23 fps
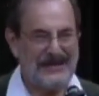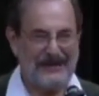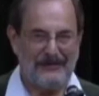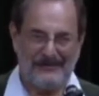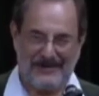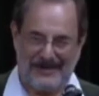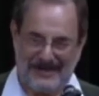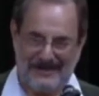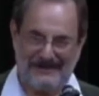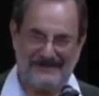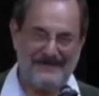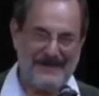
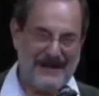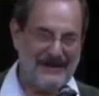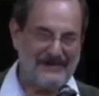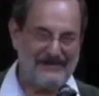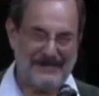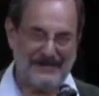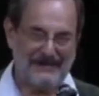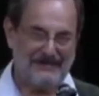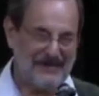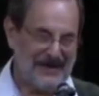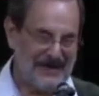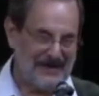And what I
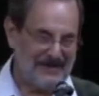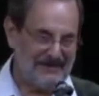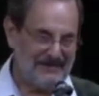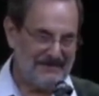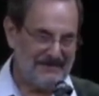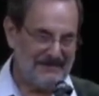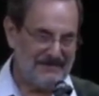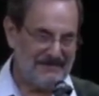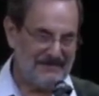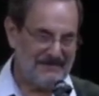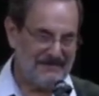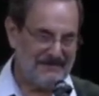found in my
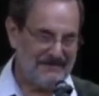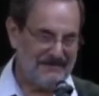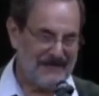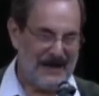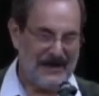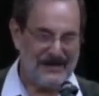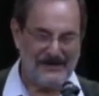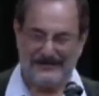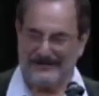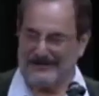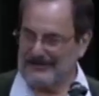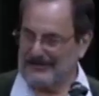
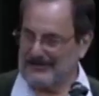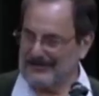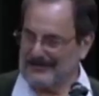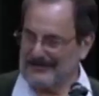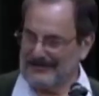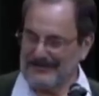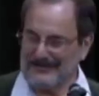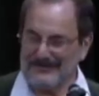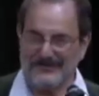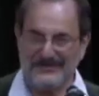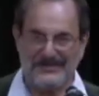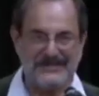file folder
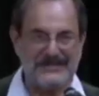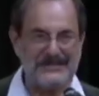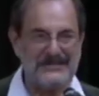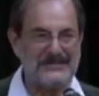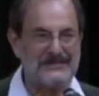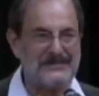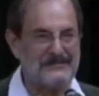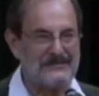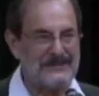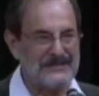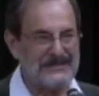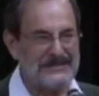for
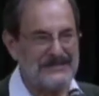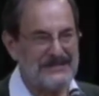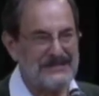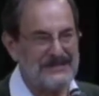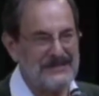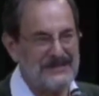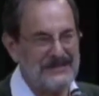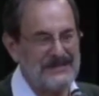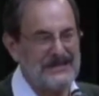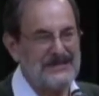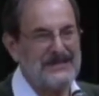Lucille was